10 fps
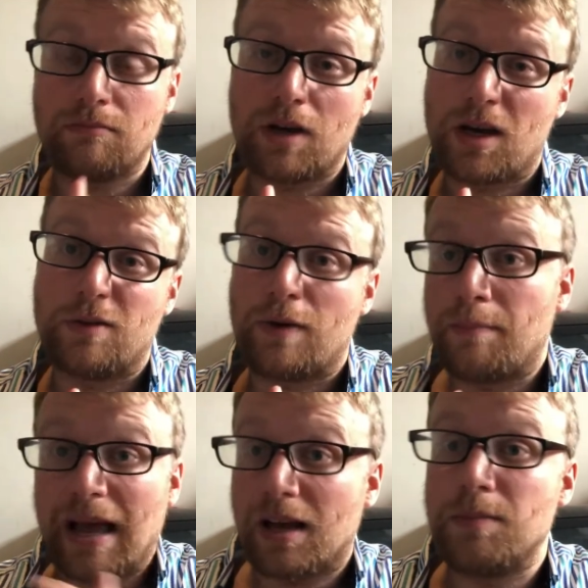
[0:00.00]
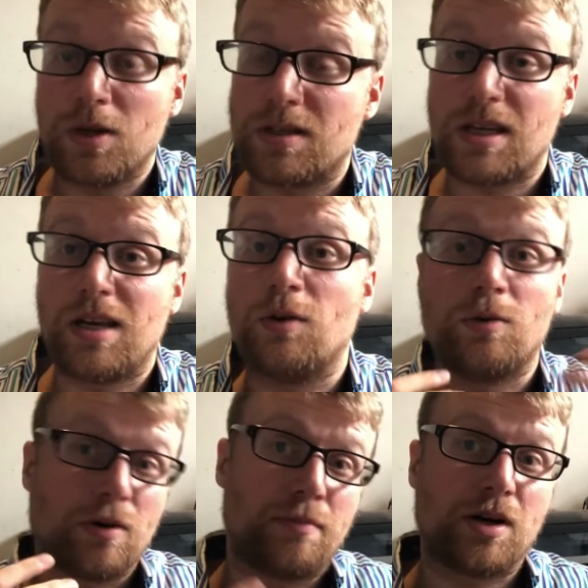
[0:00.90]
a kind of a black community
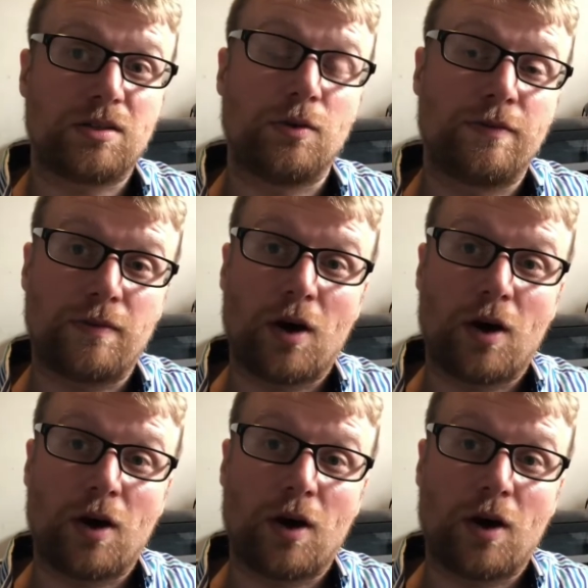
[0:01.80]
or amongst sort of